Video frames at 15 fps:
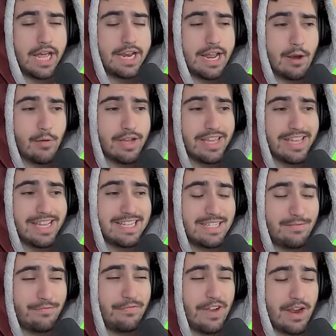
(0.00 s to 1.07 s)
Now, it is
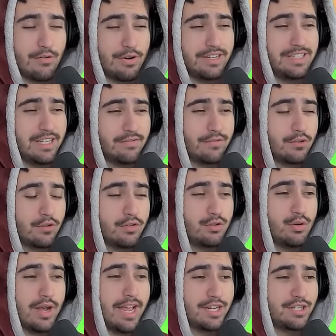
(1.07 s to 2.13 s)
very difficult
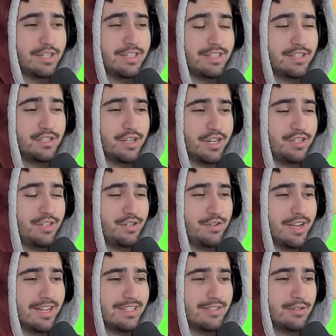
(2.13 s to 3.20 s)
to actually suggest you
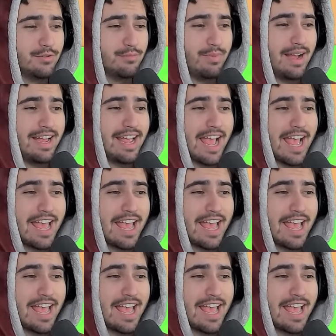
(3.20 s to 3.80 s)
guys to buy